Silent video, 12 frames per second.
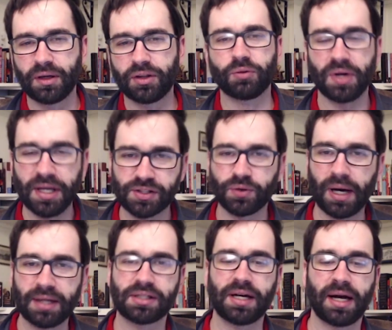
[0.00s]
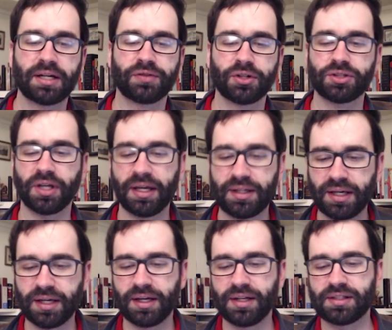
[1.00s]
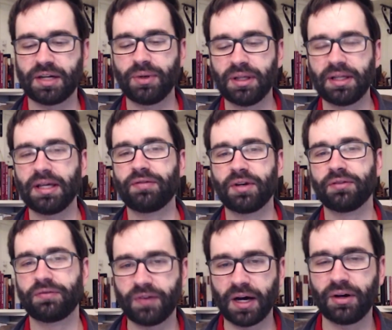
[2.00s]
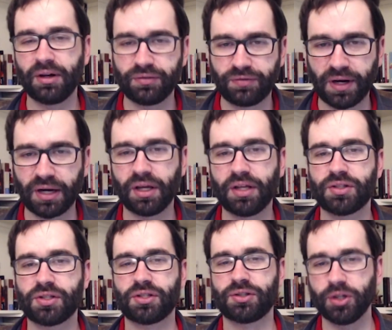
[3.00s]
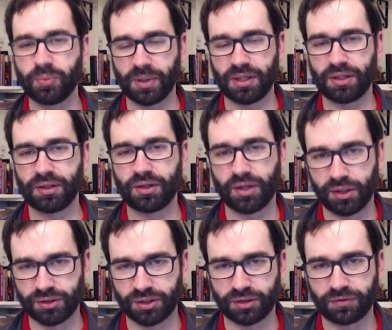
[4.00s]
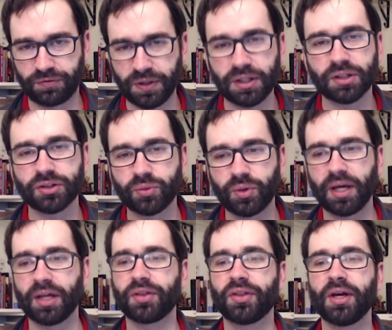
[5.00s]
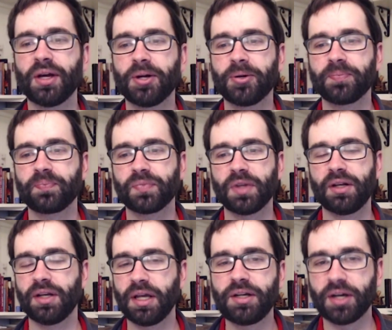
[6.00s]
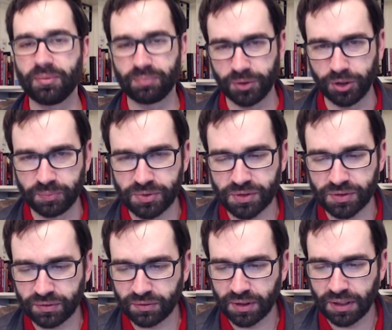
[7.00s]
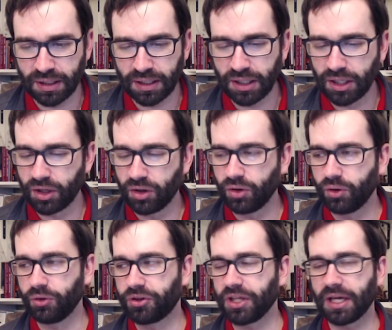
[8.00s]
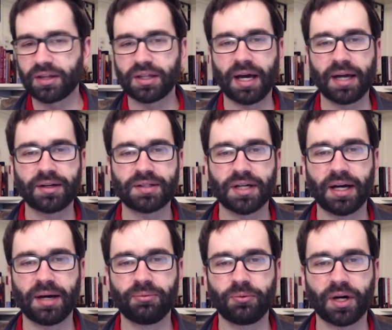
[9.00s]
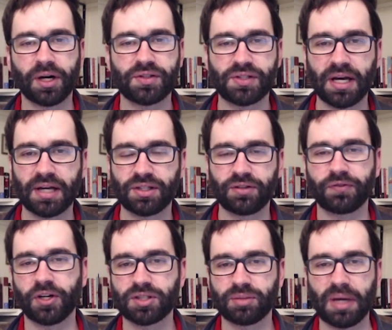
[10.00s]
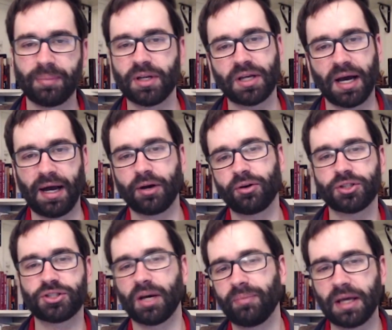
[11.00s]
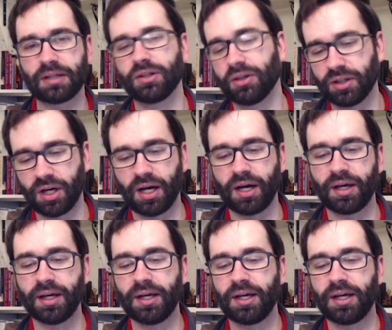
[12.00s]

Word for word: The reason why it's a controversial idea is that we live in a very, very stupid culture filled with nincompoops who think that uh, where it says in the First Amendment, Congress shall make no law